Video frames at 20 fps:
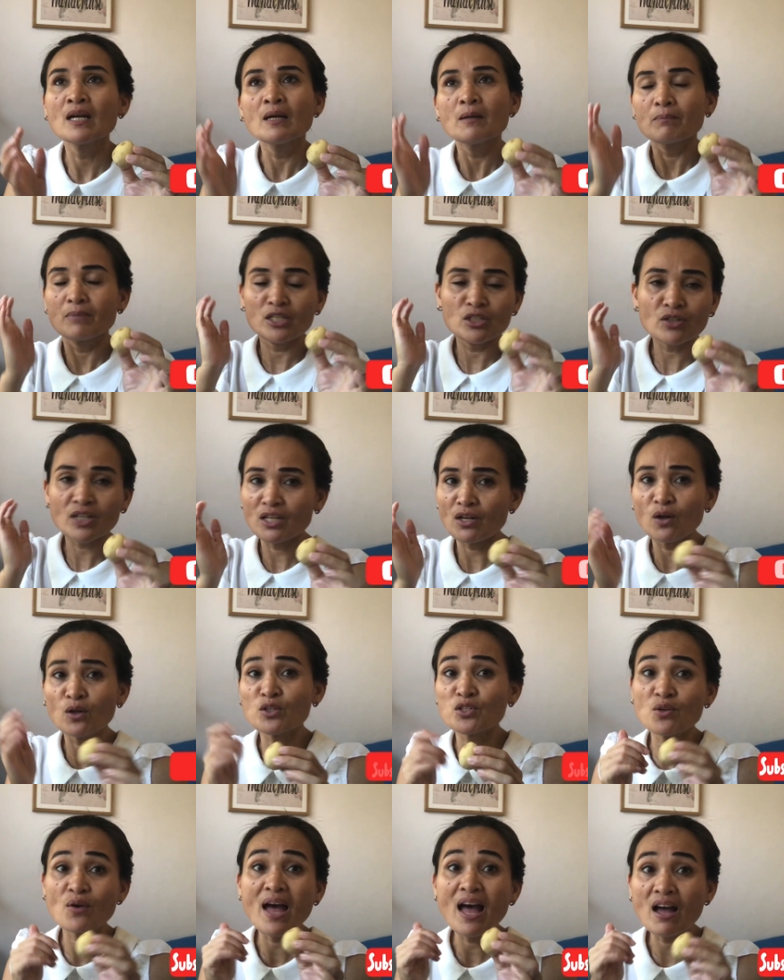But you can
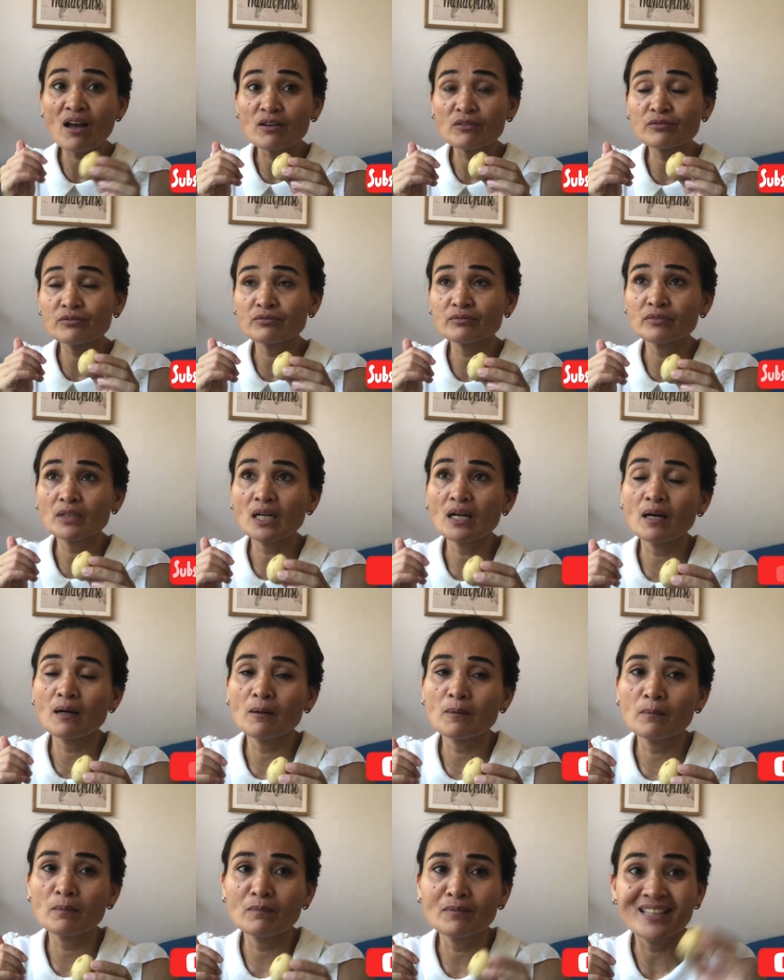also have
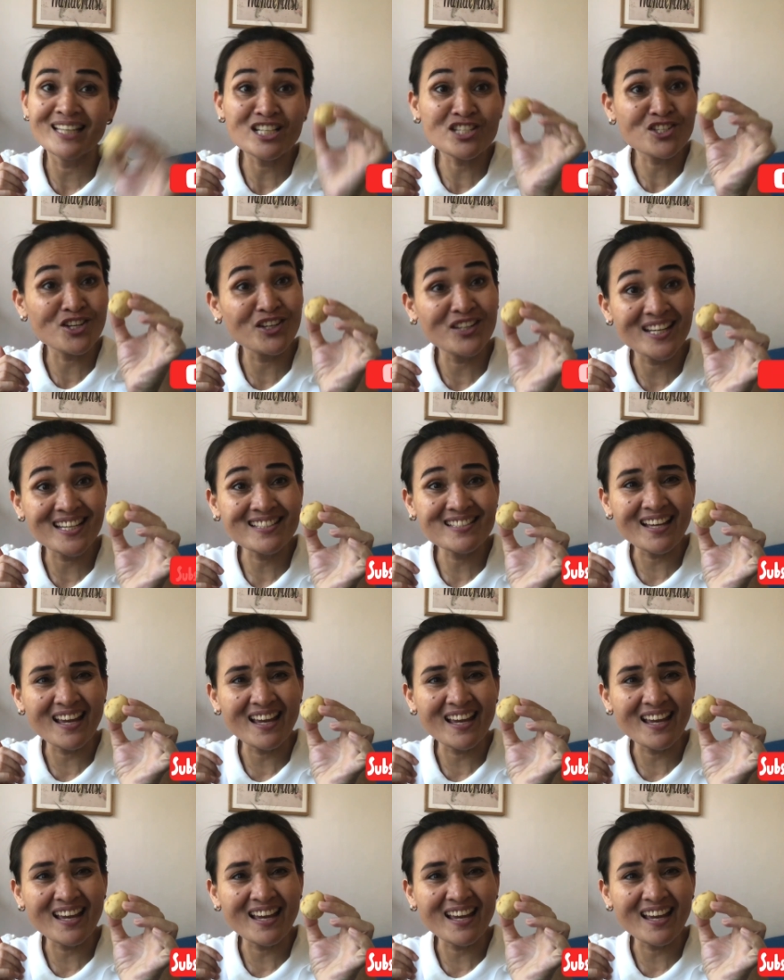lanzones,